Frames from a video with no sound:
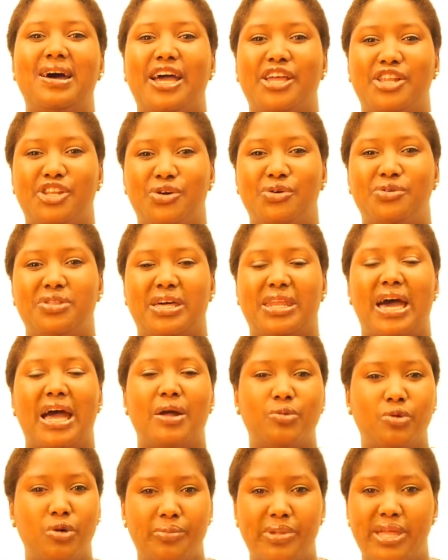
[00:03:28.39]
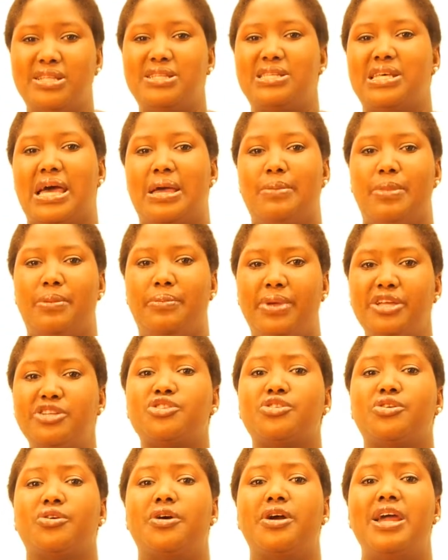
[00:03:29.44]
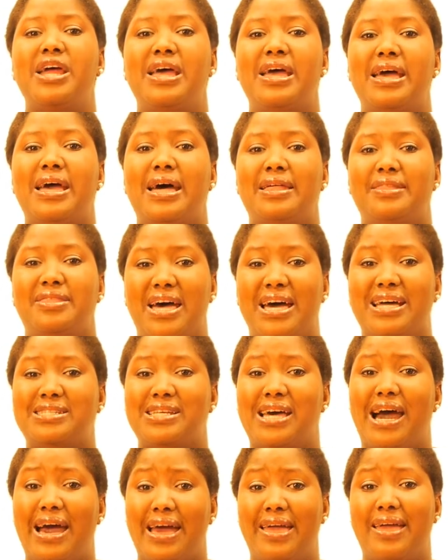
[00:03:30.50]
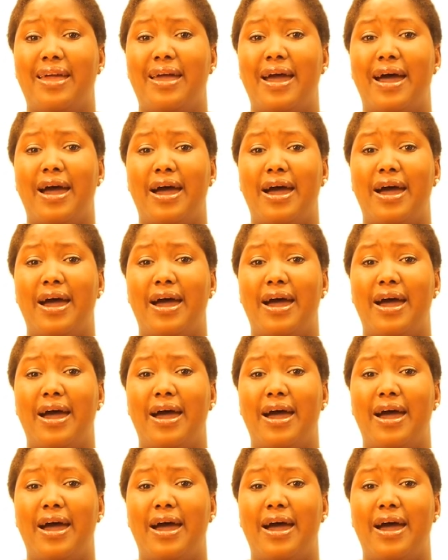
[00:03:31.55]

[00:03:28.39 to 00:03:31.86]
I know that I will make time and make sure that I